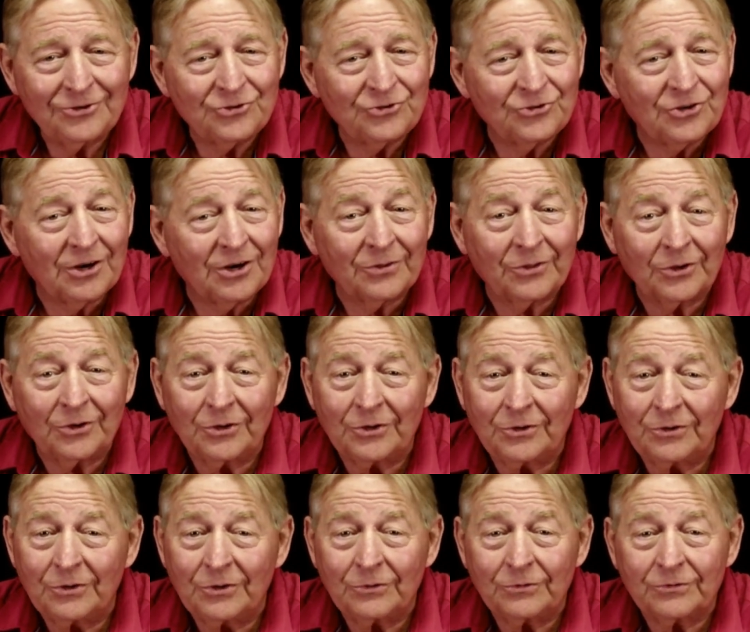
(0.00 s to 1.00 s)
share the
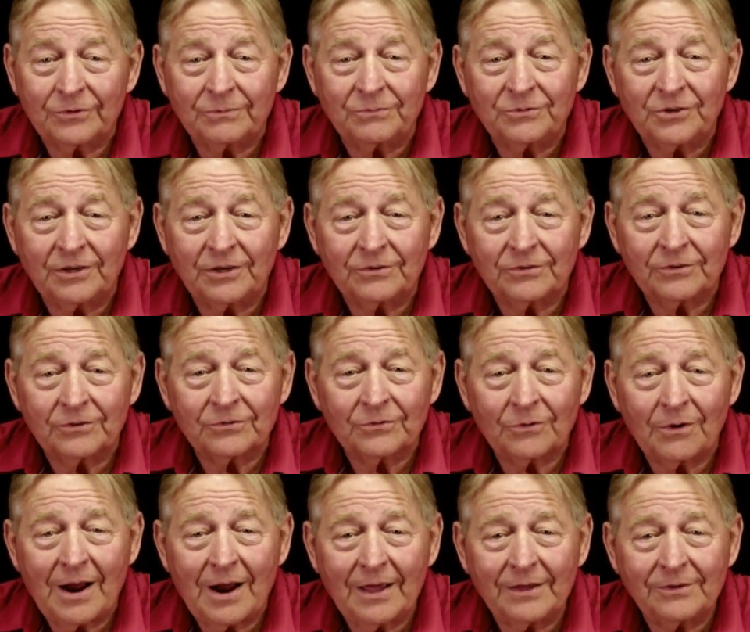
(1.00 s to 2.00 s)
good news of Jesus
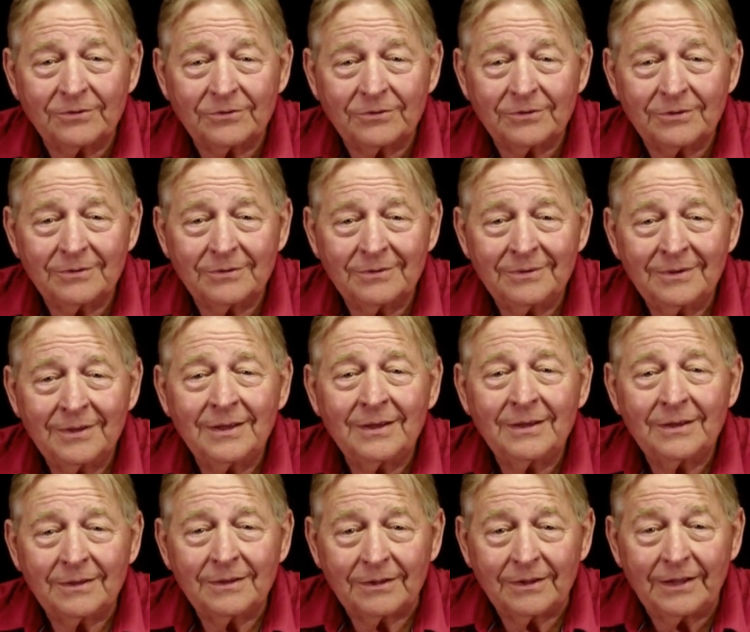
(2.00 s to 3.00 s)
Christ,
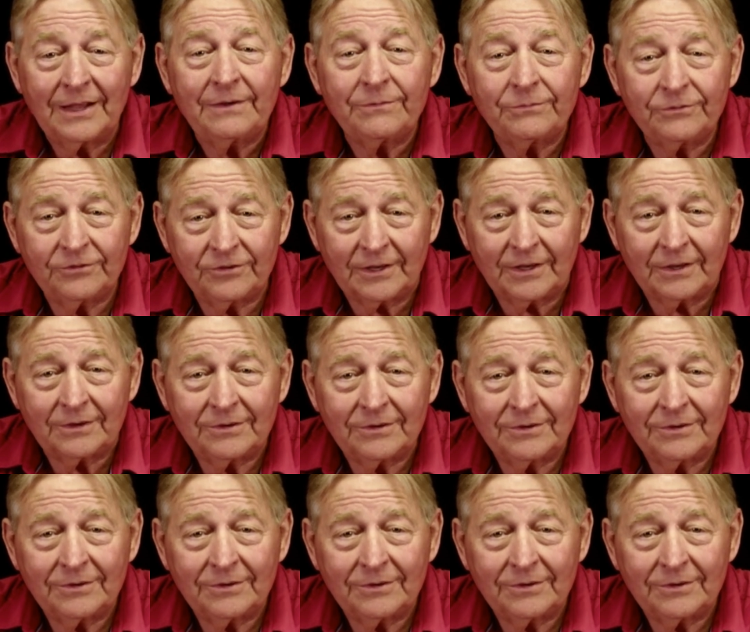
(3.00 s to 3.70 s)
live sent.